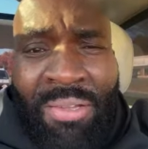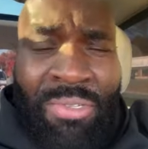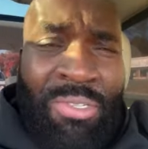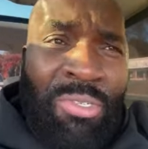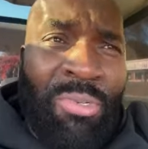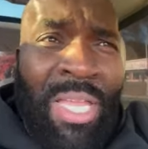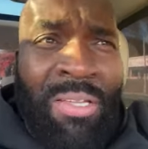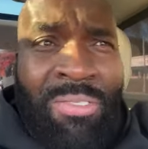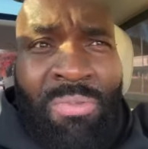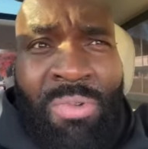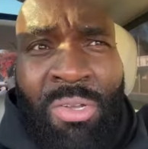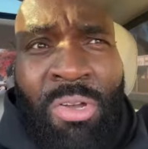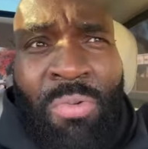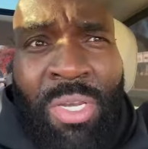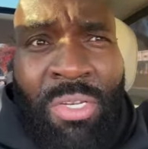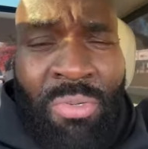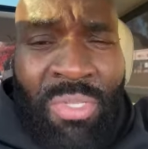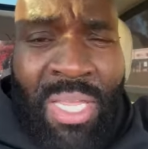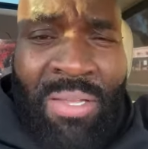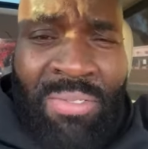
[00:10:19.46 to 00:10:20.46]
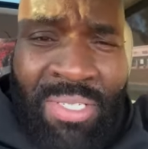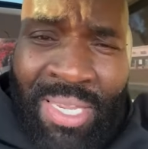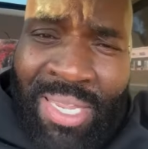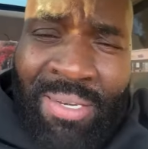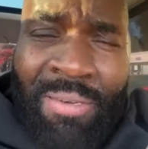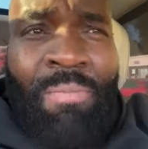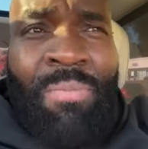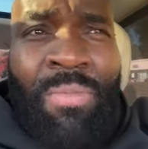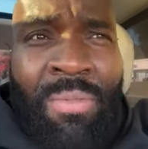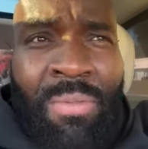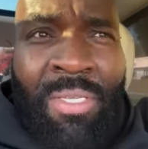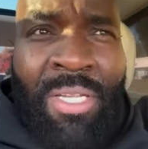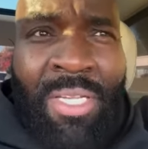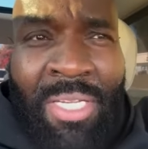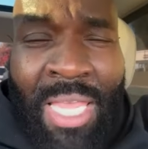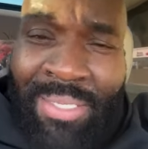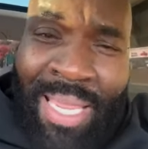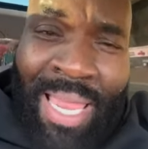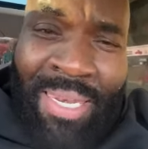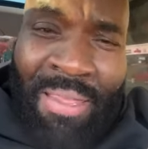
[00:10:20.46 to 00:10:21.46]
Y'all think this is something that,
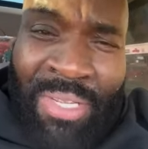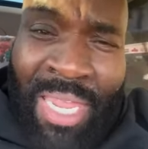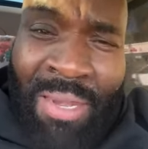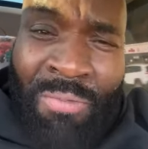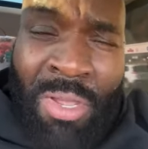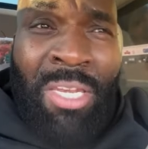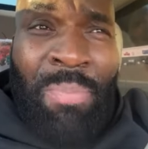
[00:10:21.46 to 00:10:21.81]
you know,